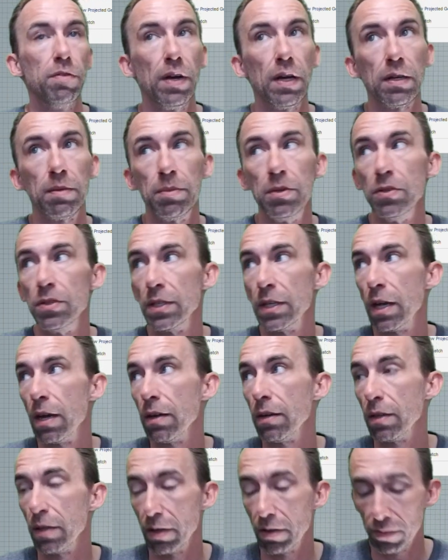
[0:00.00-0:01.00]
fact, I'm going to use a
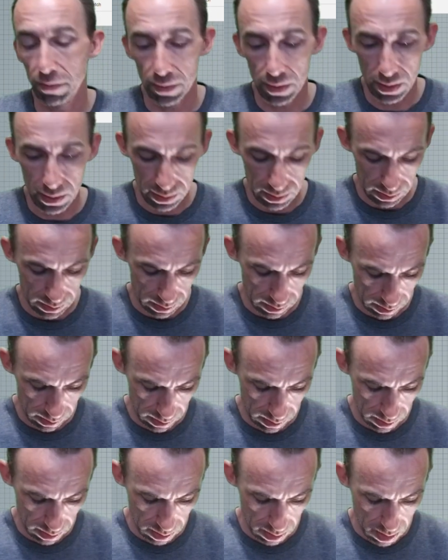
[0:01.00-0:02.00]
calculator for this.
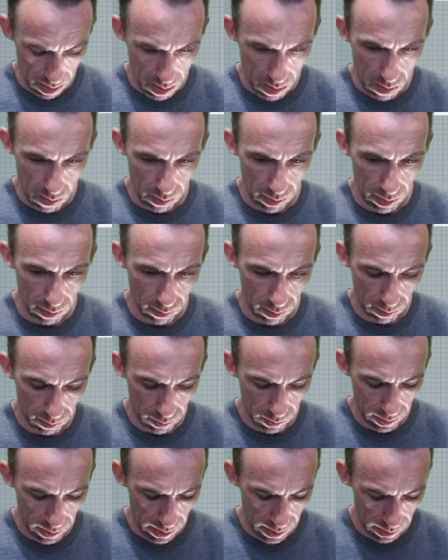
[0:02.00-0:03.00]
Got
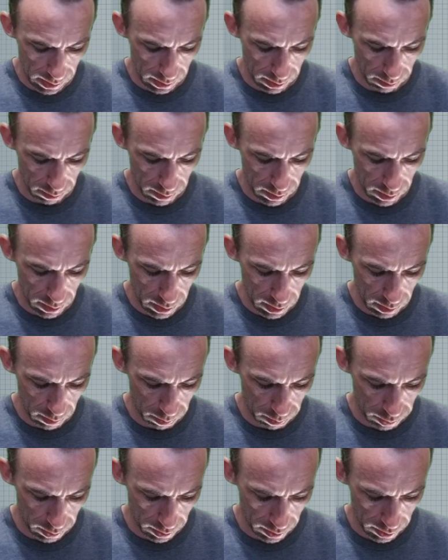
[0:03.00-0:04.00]
1.83
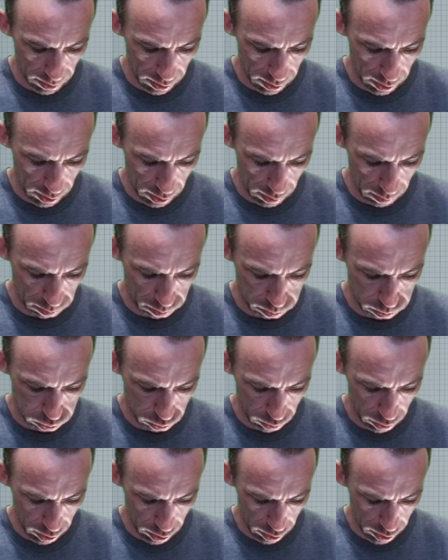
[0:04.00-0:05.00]
plus
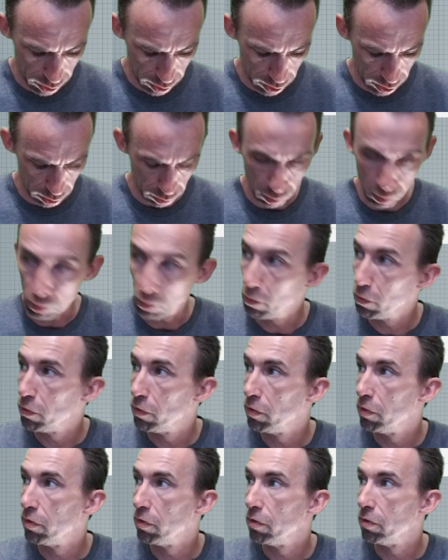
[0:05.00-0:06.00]

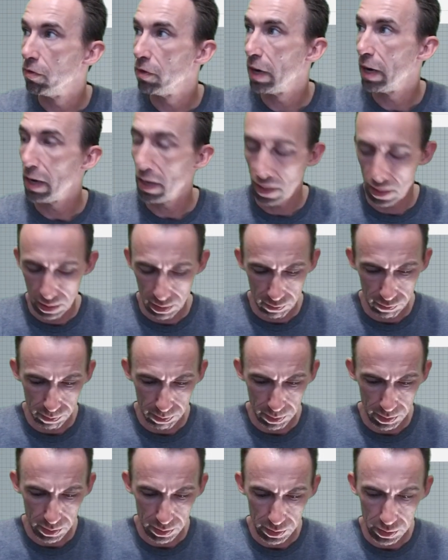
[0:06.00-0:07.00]
0.05
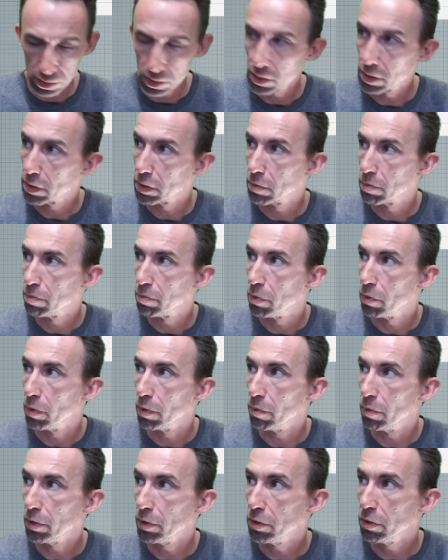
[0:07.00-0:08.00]
plus
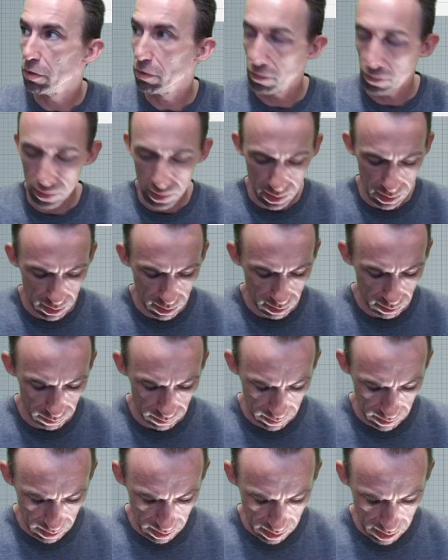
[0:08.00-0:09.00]
0.125
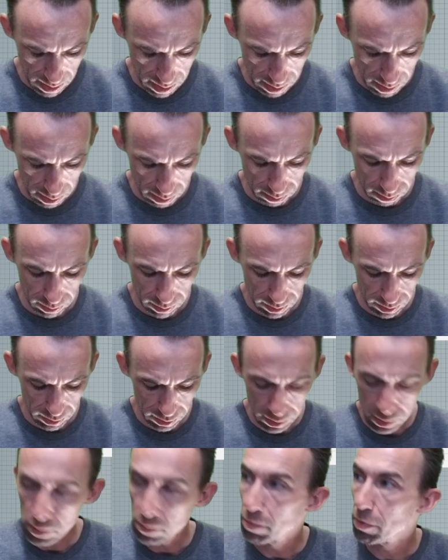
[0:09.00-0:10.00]

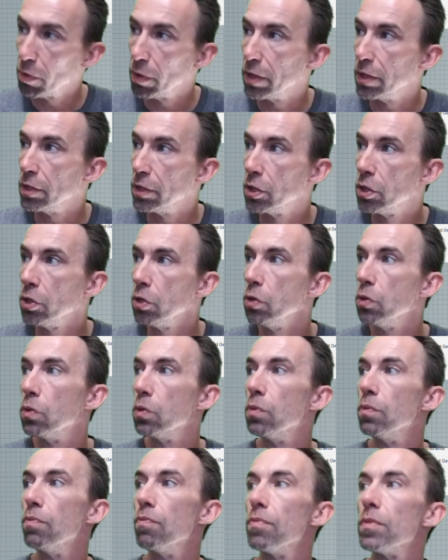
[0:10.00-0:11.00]
plus 0.2.
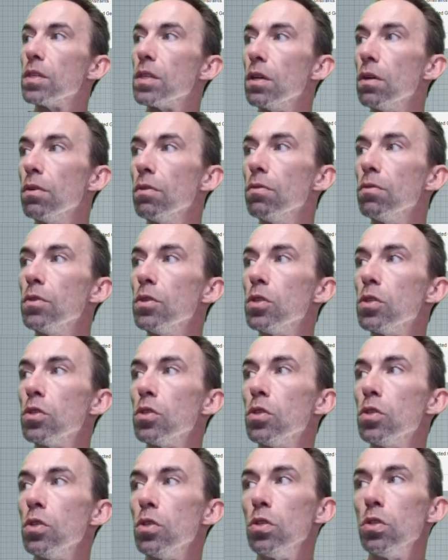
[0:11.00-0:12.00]
So
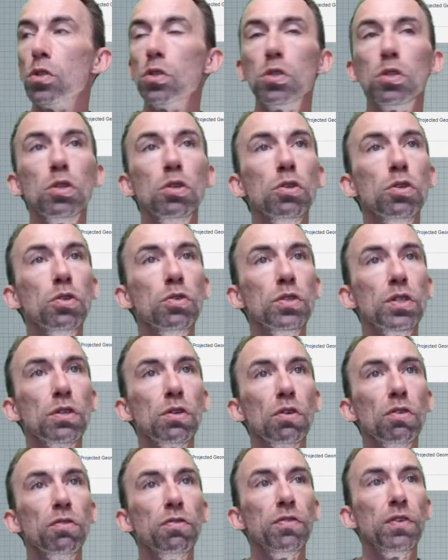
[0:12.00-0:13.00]

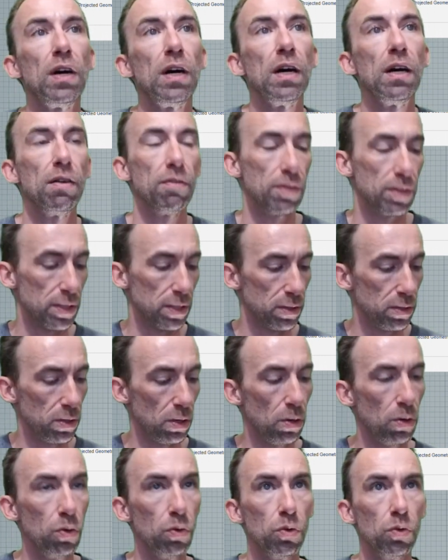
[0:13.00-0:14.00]
2205 is the
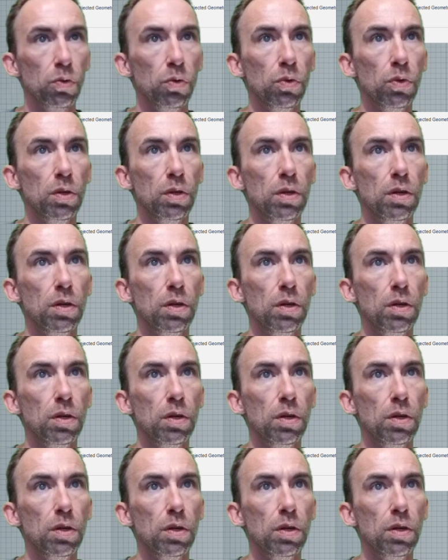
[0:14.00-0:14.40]
total